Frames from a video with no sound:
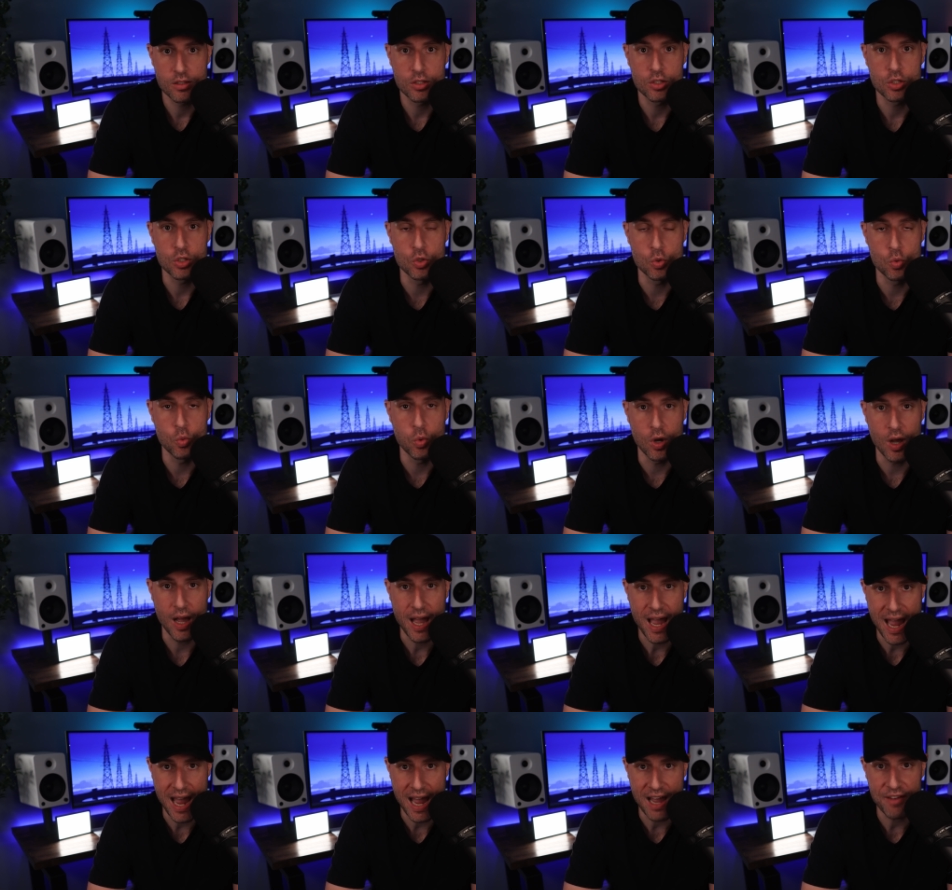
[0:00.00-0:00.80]
You
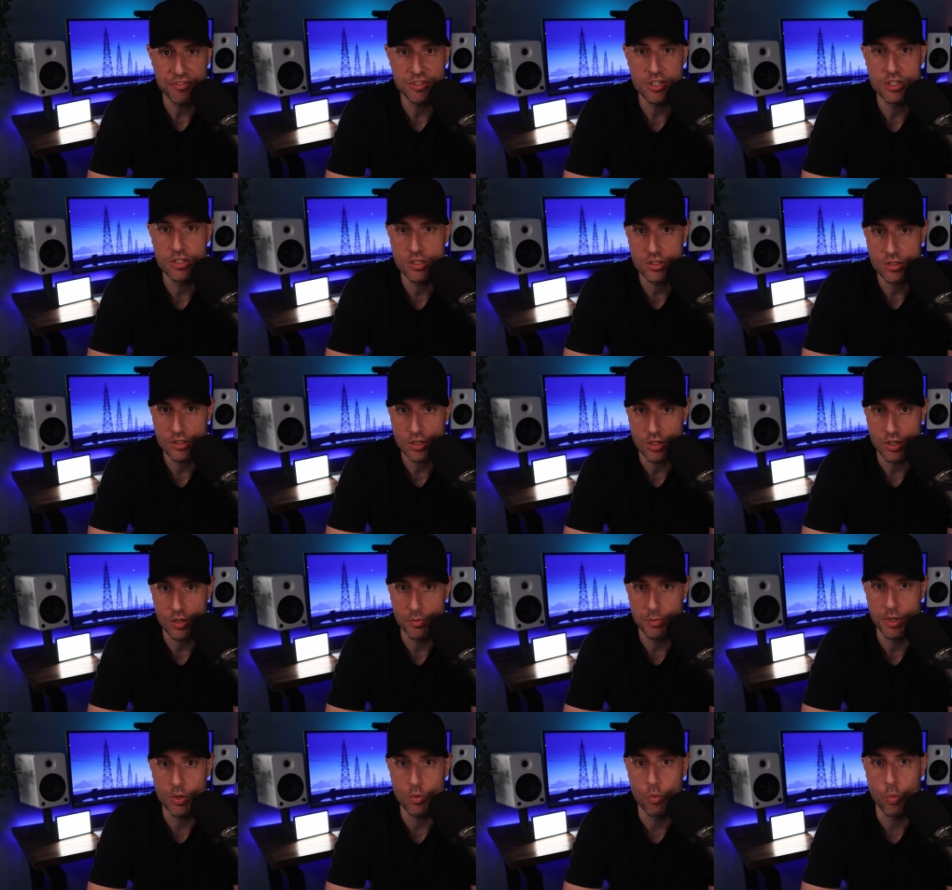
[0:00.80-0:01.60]
will have to
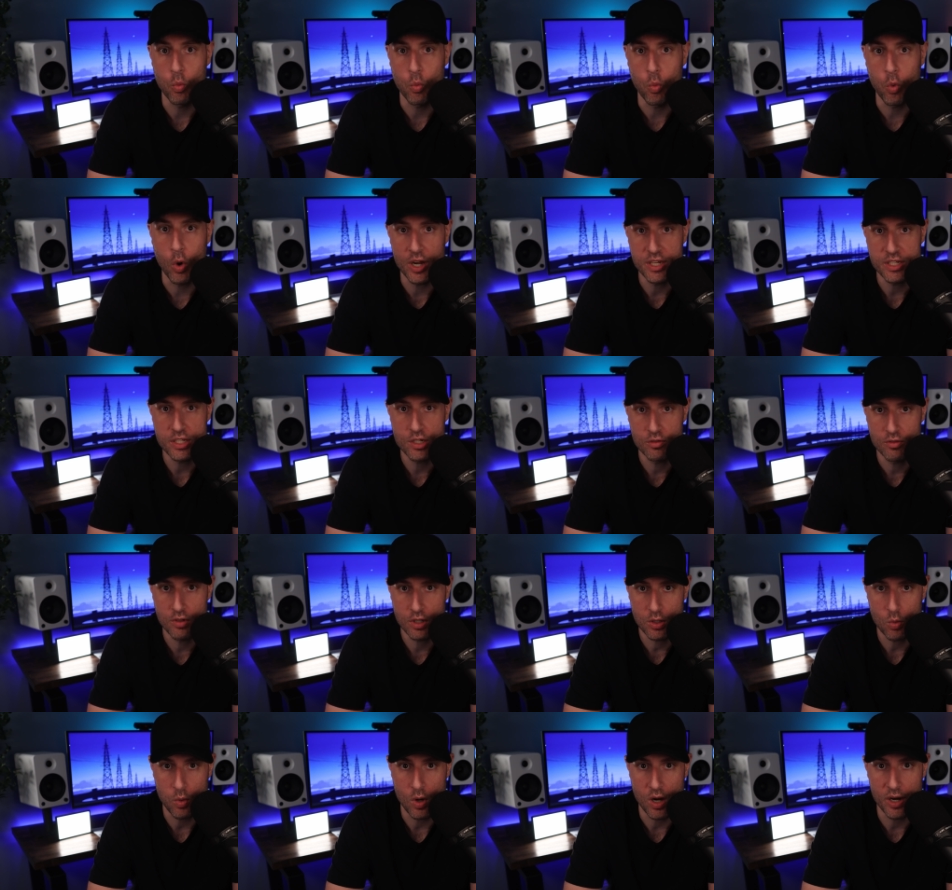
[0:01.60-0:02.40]
determine what your
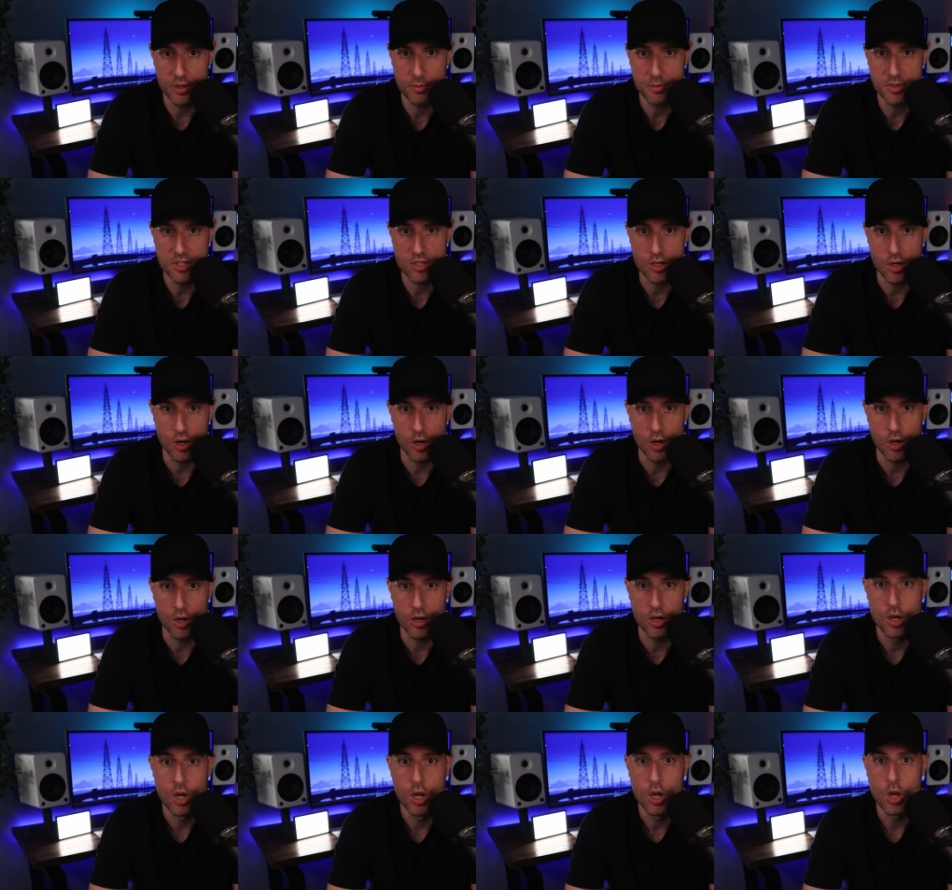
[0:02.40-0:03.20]
requirements
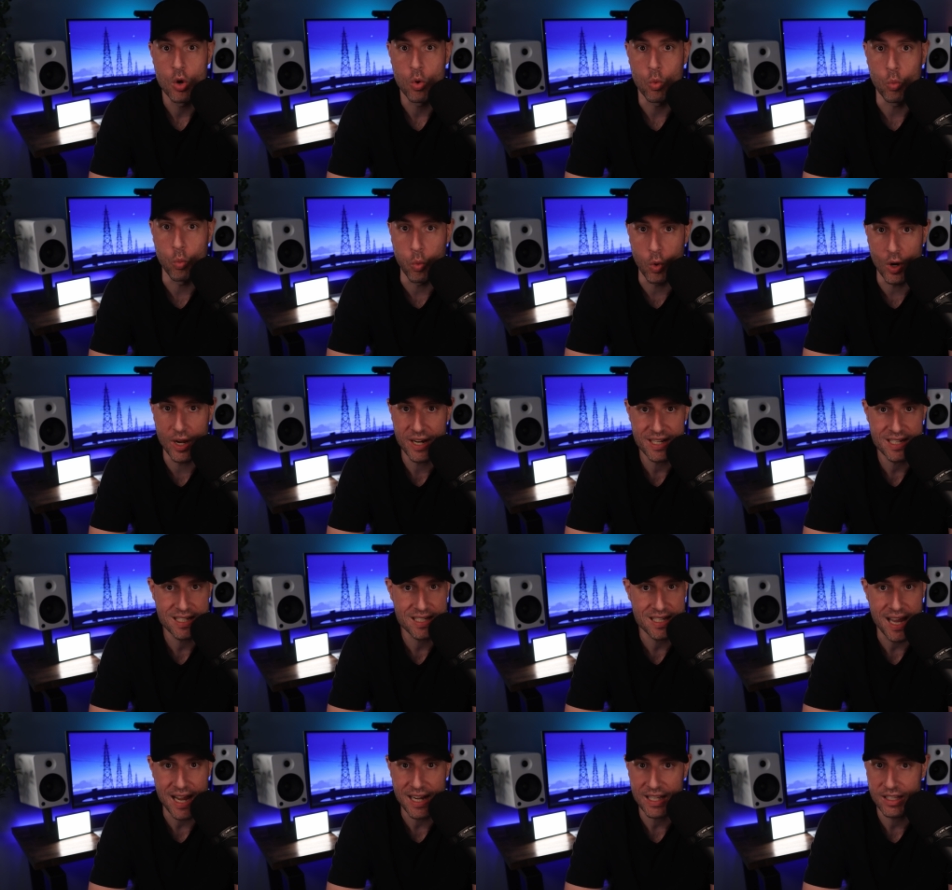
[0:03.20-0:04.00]
are what
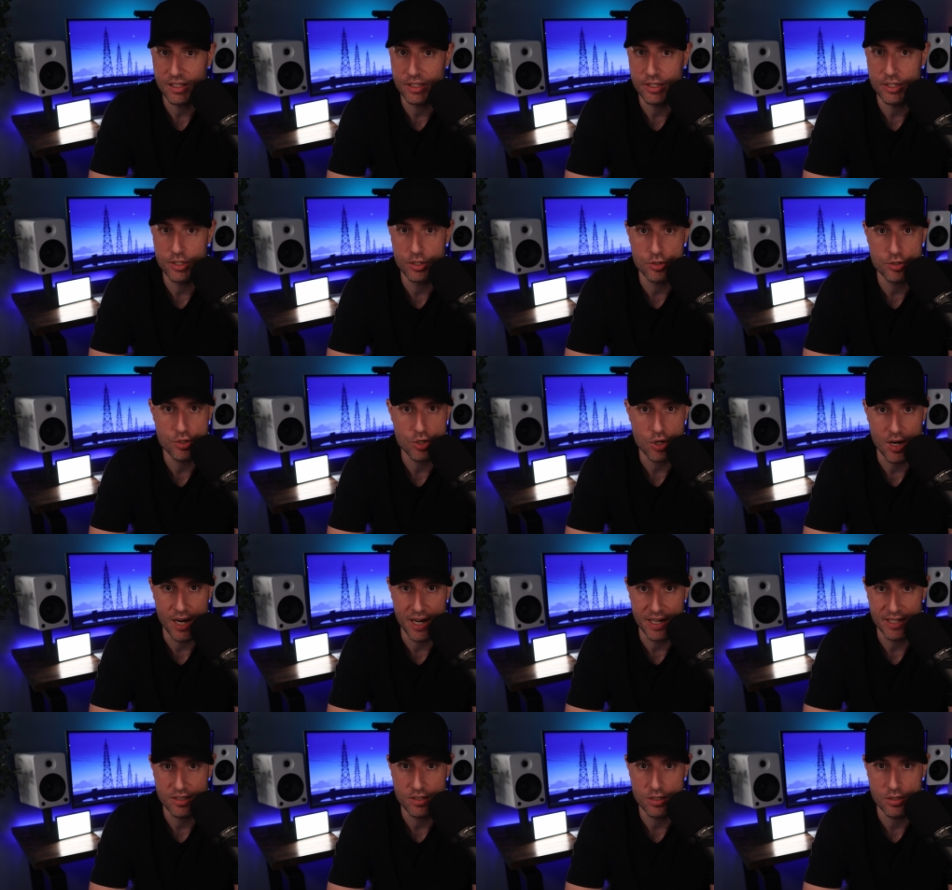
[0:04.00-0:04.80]
exactly you're
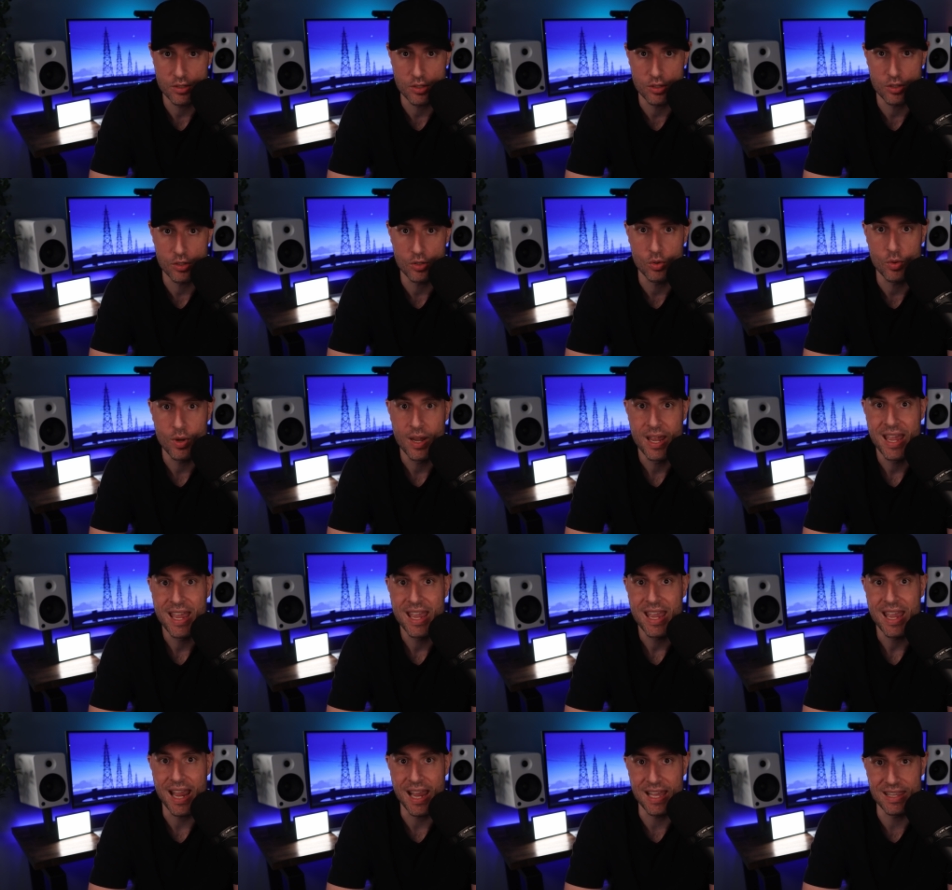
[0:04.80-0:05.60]
trying to do,
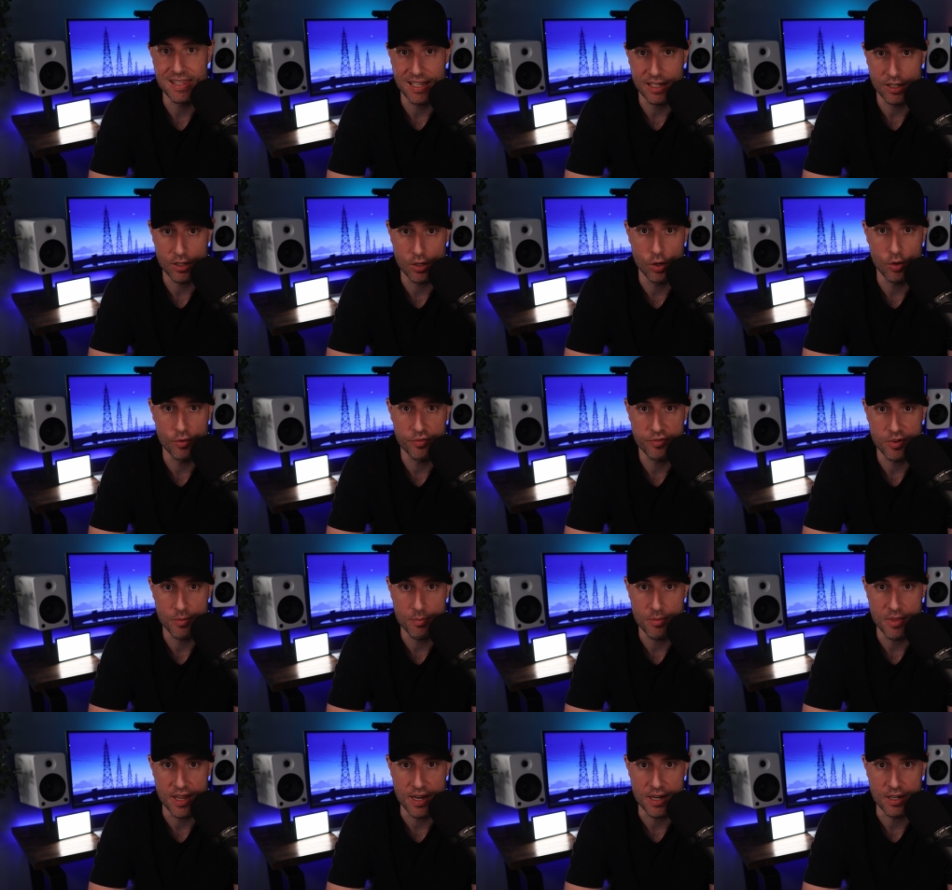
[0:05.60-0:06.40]
and then go
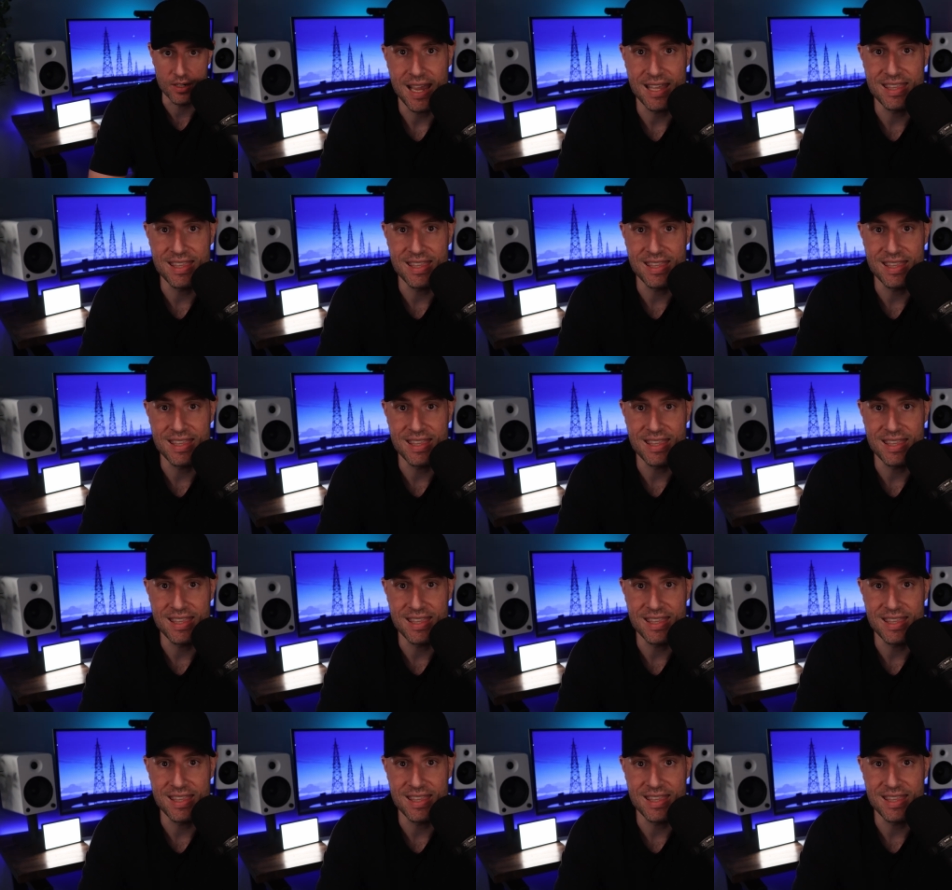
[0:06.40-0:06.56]
from there.